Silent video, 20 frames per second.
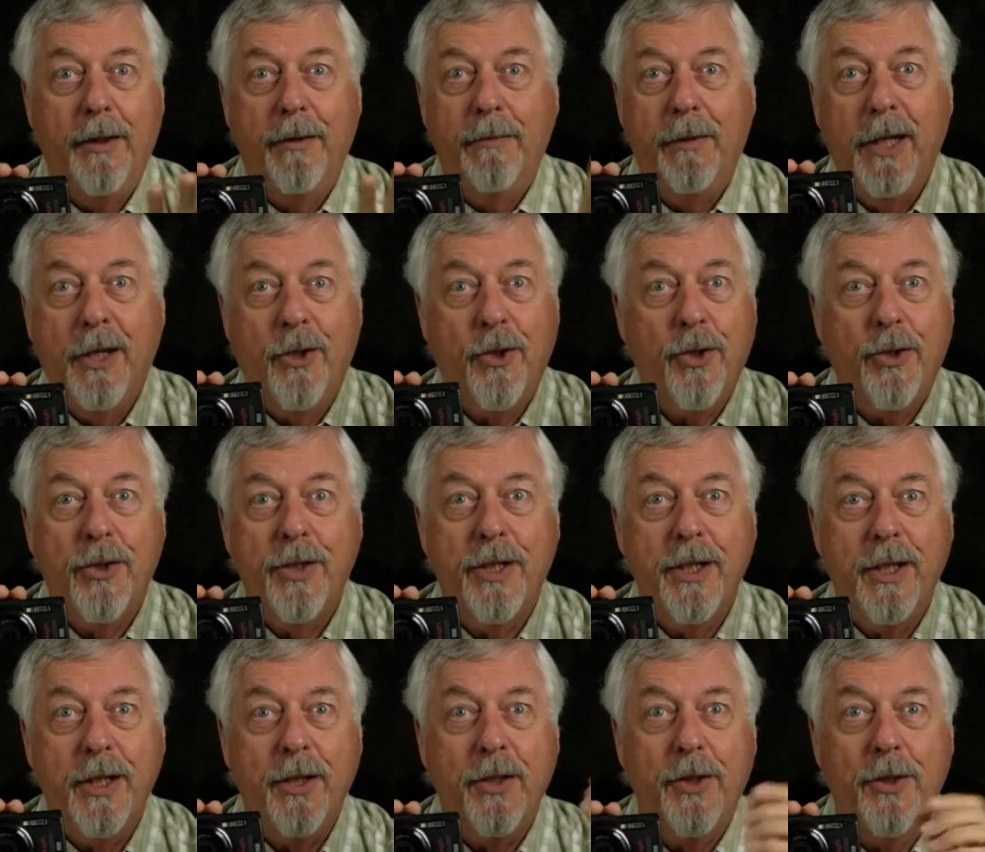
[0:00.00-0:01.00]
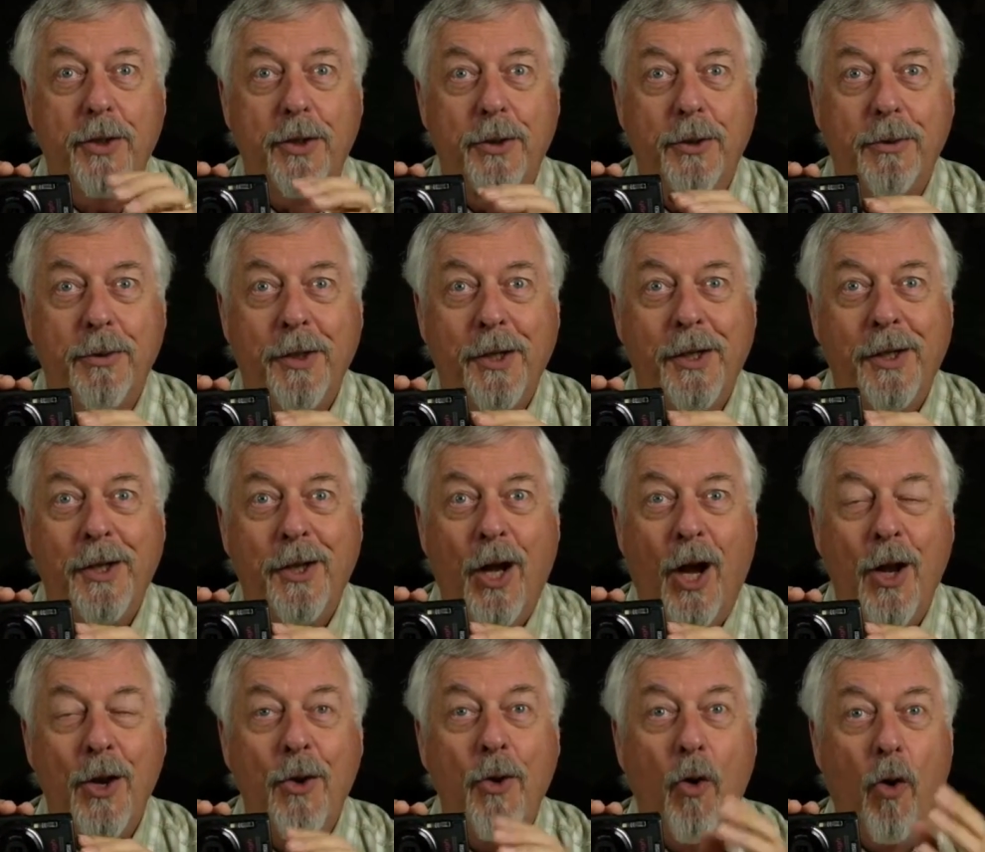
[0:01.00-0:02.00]
it turns it into
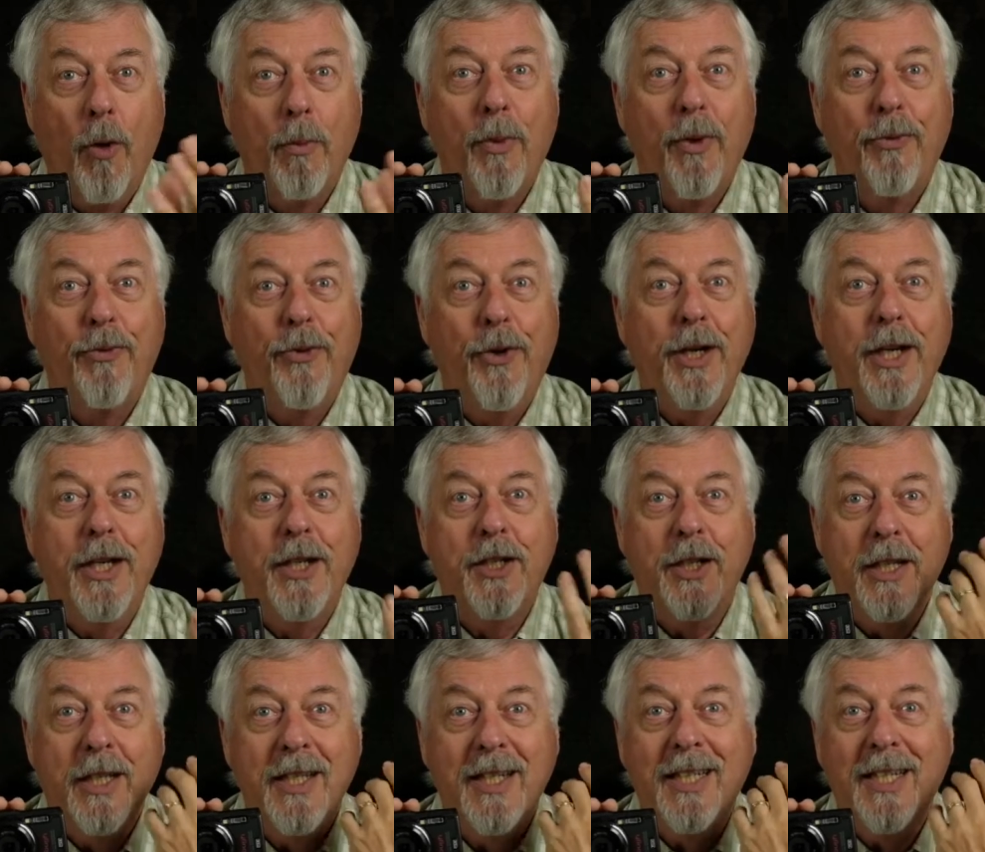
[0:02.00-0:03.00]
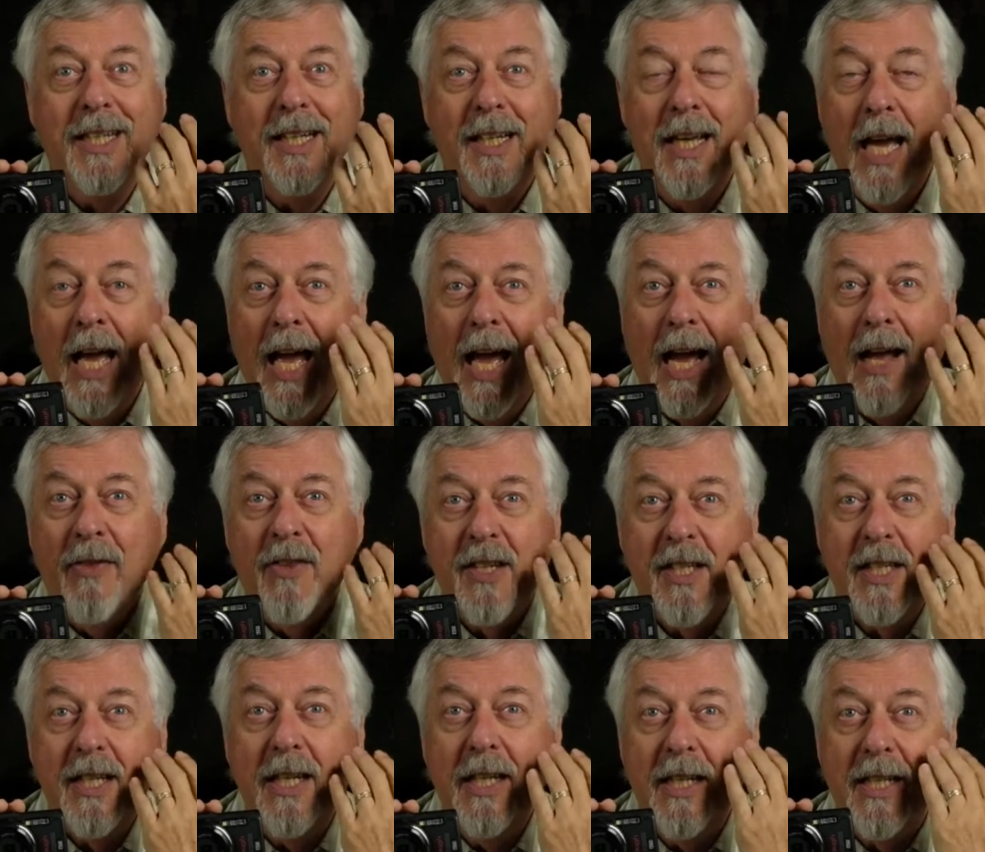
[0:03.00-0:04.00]
a normal footage, and the
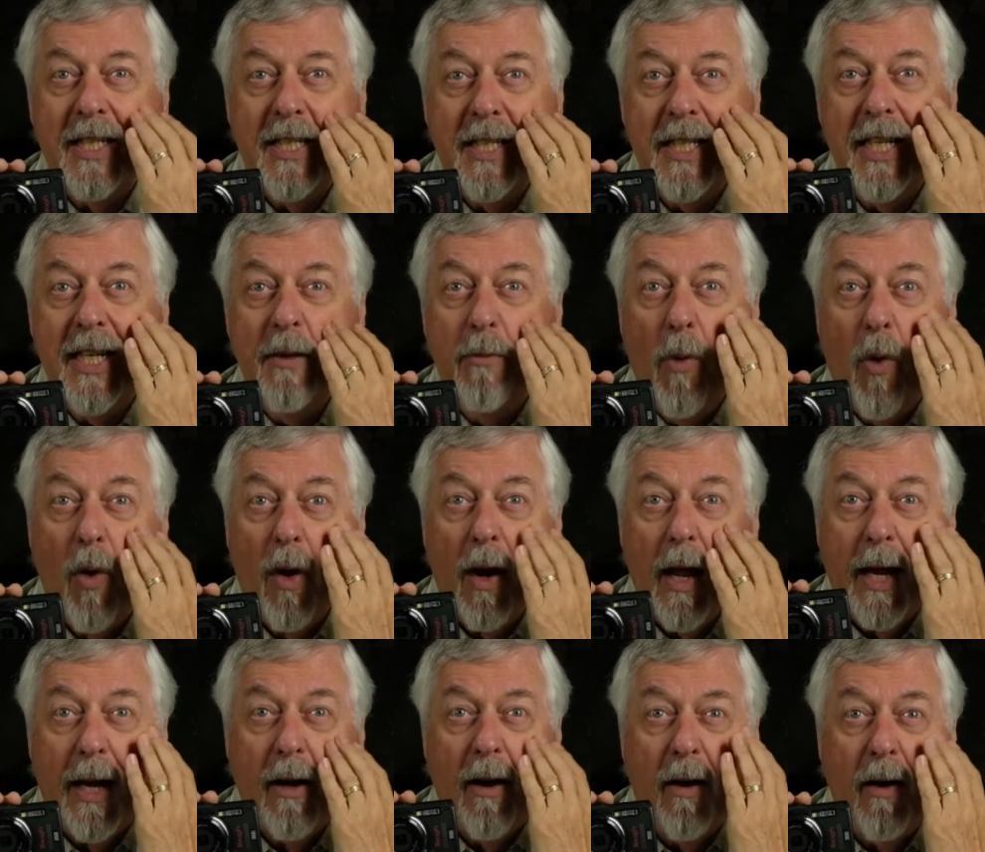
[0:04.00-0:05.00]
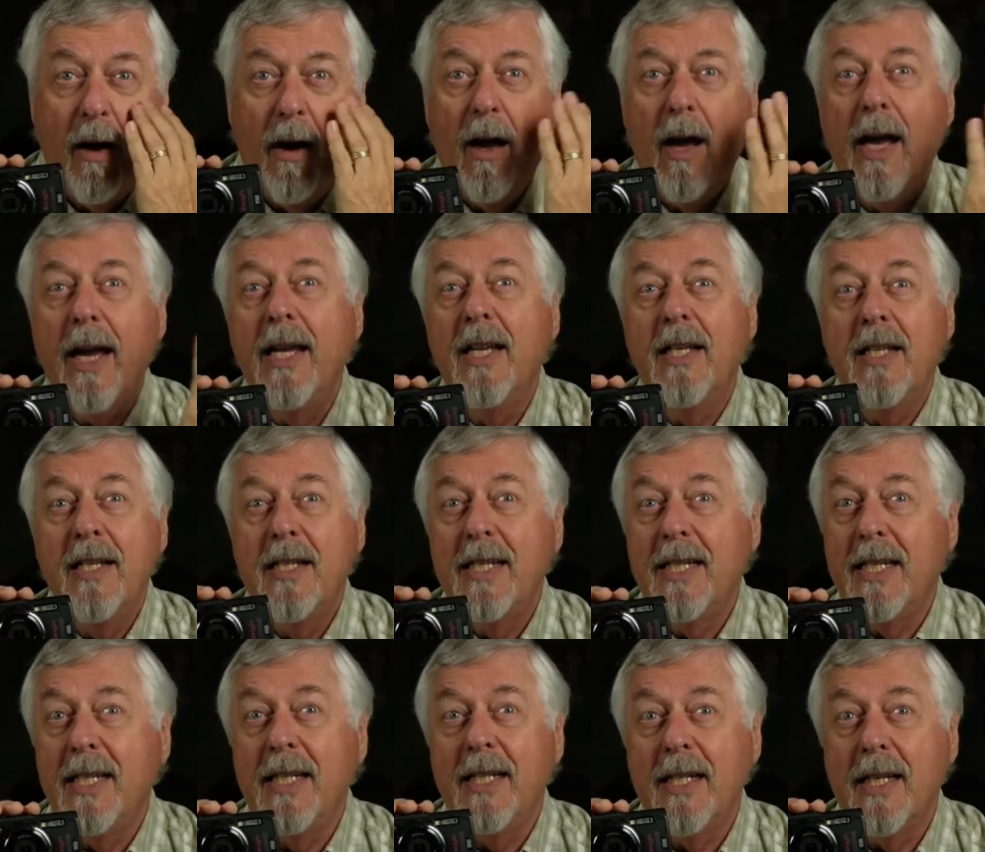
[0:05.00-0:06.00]
scene is seen more like our eye
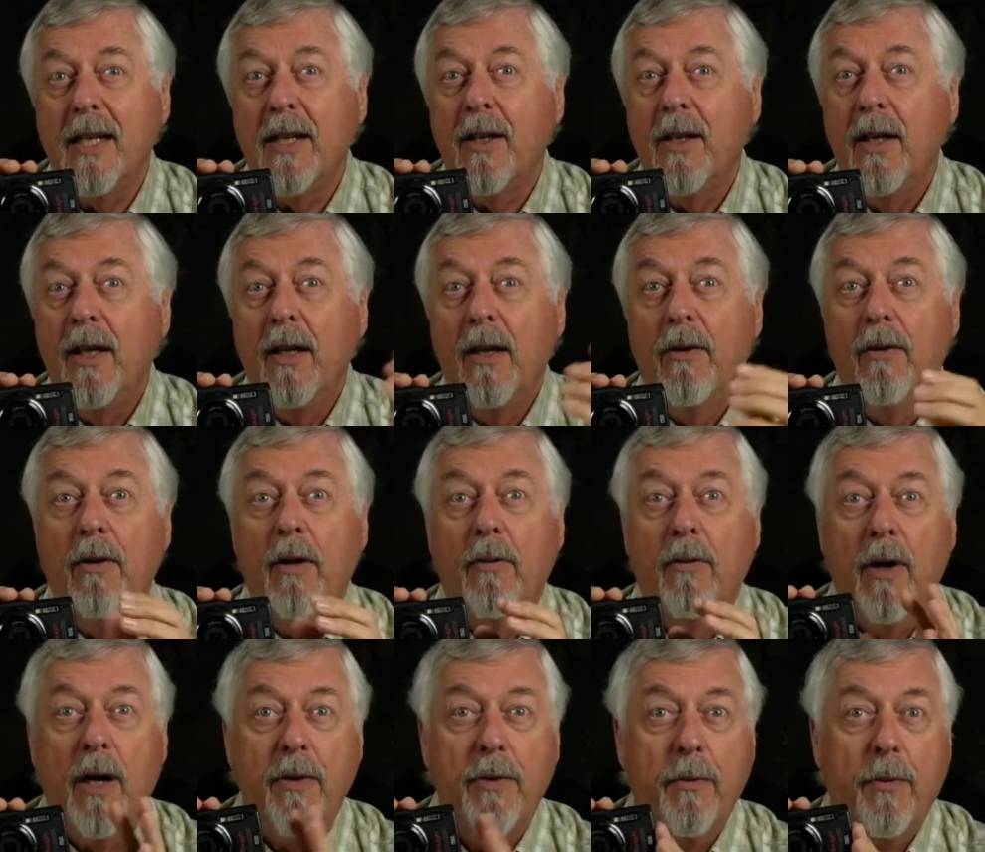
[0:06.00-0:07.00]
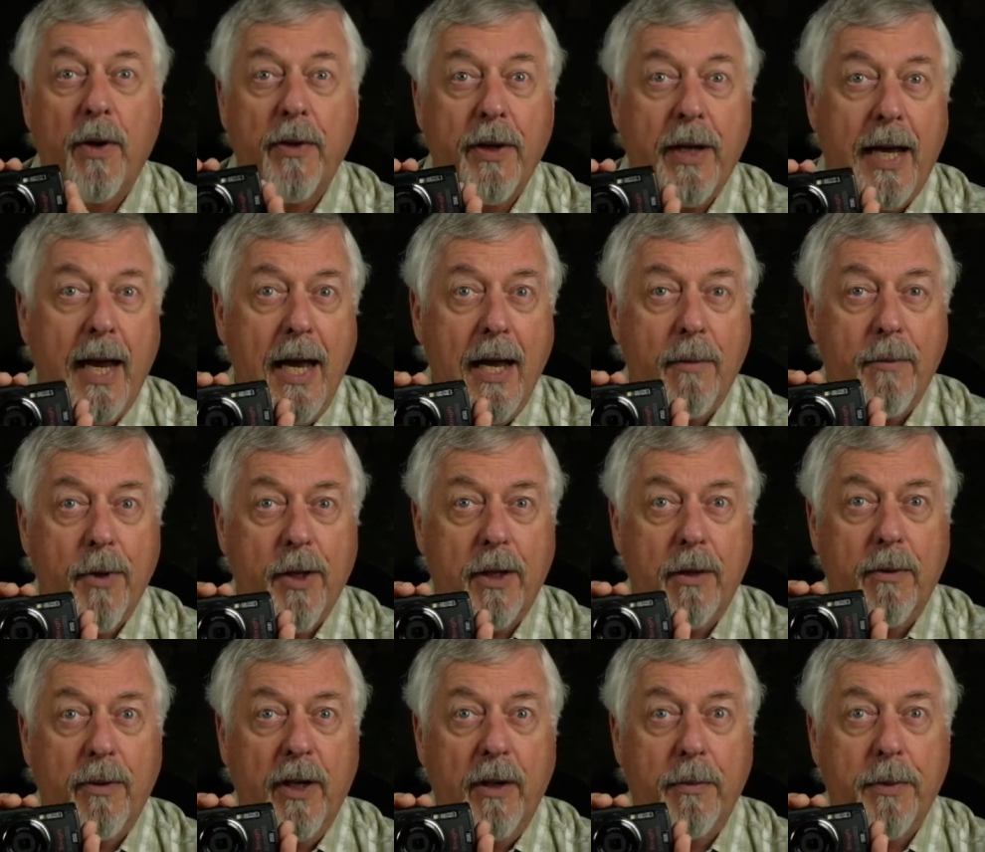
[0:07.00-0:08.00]
sees it rather than what the camera
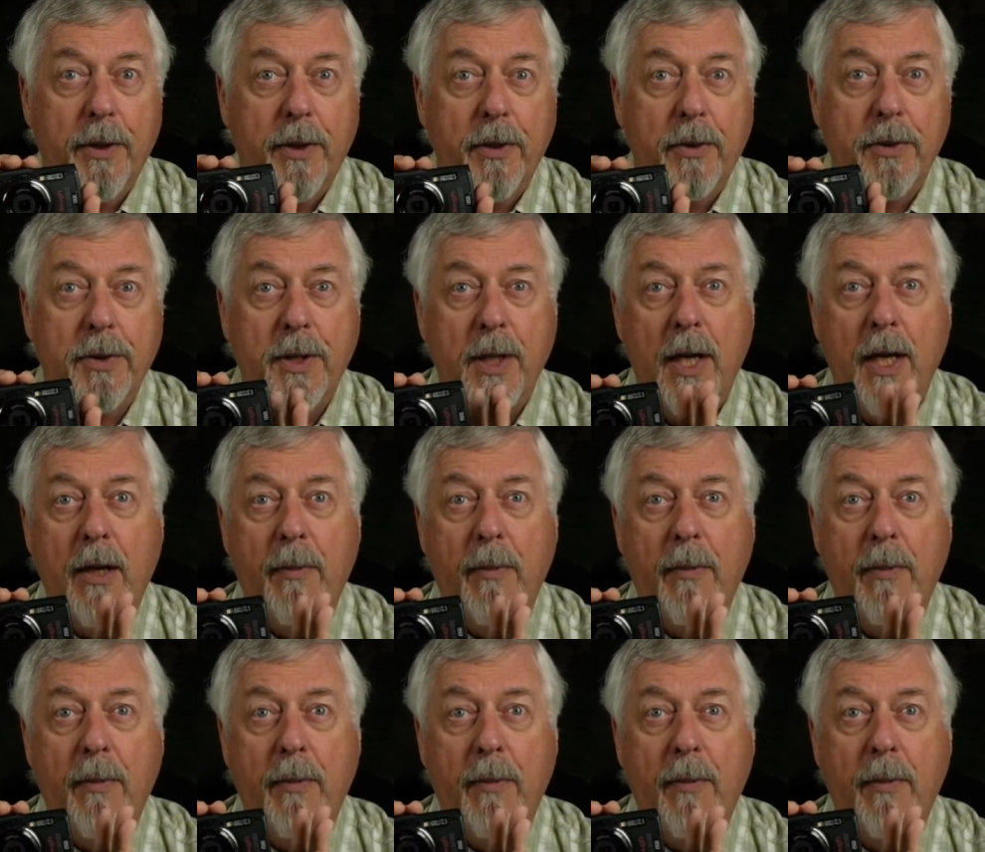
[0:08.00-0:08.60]
can reproduce,